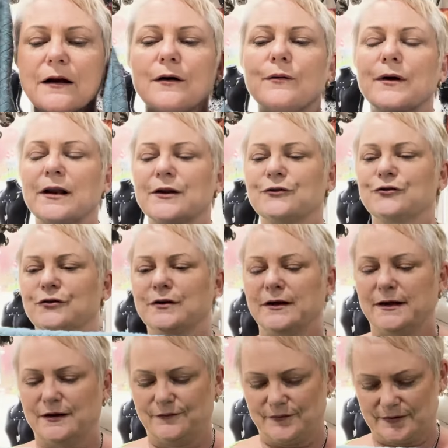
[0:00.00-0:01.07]
Well and truly
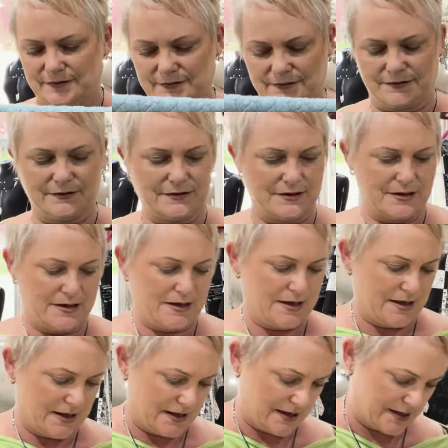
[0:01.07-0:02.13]
over.
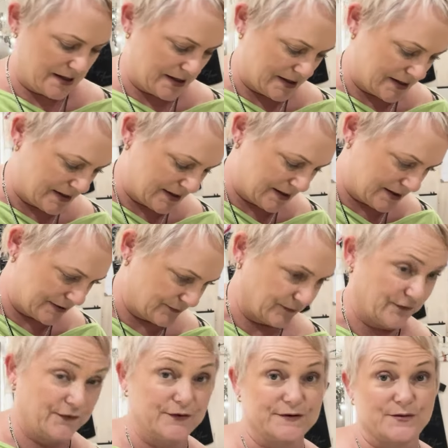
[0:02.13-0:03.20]
And, well, the
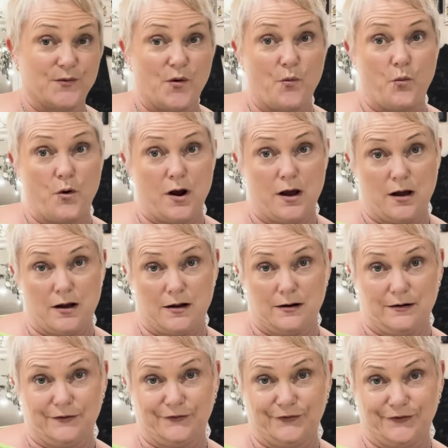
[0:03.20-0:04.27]
first time, well
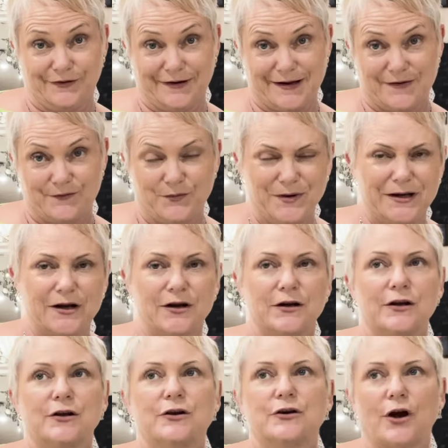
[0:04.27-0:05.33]
and truly over. We
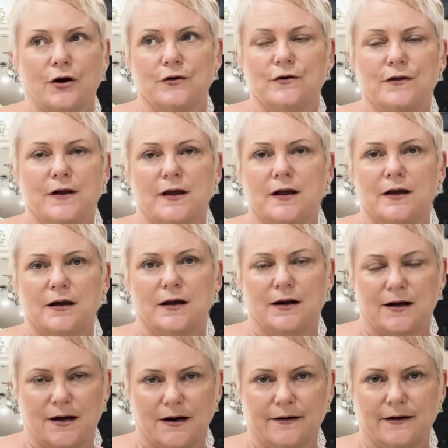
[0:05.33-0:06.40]
don't go there in a
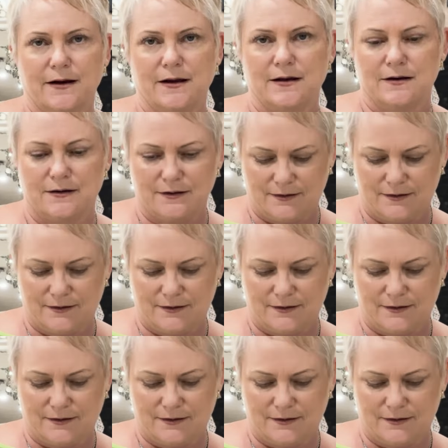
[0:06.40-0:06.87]
hurry.